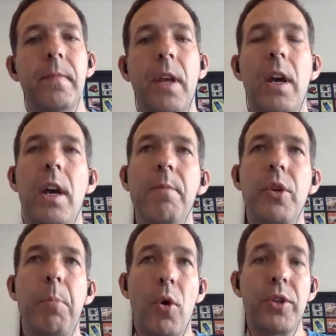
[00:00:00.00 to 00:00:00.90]
So
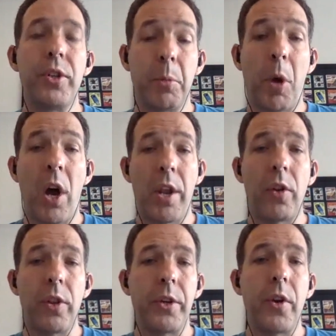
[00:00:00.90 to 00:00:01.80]
Box is a partner
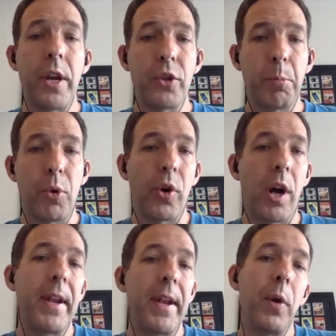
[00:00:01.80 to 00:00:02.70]
on the donation program
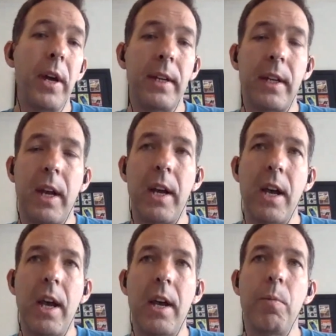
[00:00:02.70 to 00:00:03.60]
anyway,
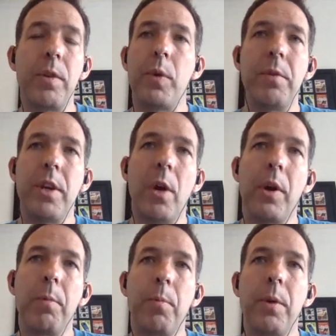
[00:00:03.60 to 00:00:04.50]
and we
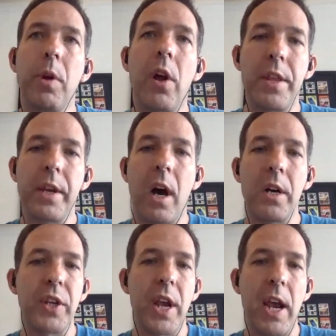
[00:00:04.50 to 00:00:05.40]
like the
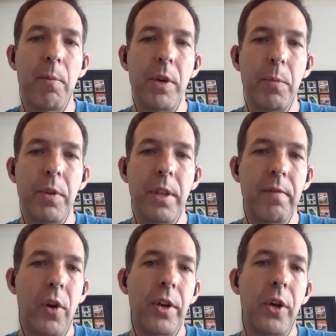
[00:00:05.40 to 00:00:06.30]
guys there, and they've
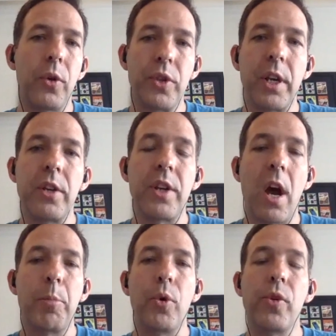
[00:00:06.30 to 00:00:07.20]
got a good
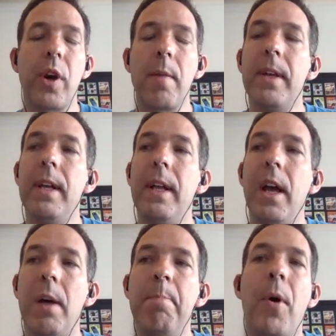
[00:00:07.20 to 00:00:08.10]
CSR program,
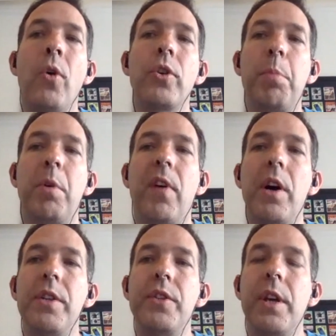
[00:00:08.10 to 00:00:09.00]
and Box
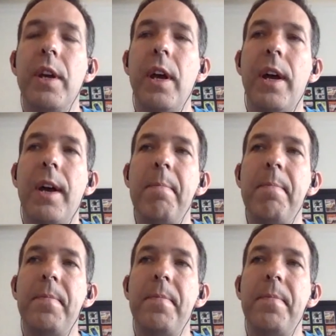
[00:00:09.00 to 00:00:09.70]
provides an